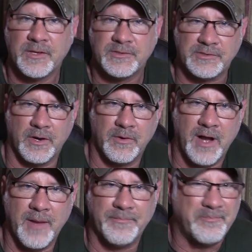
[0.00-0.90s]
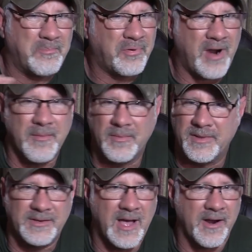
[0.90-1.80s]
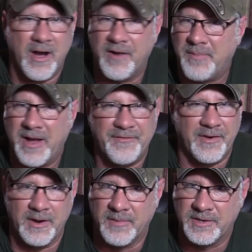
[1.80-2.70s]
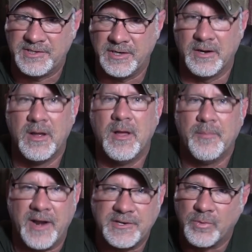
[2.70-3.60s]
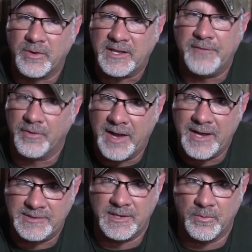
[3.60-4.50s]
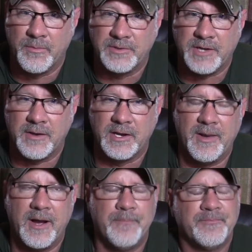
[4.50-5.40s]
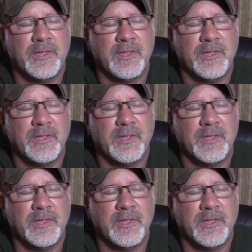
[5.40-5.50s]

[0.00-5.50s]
So I'm probably not off by very much here, but I just want to give you an idea what we're talking about.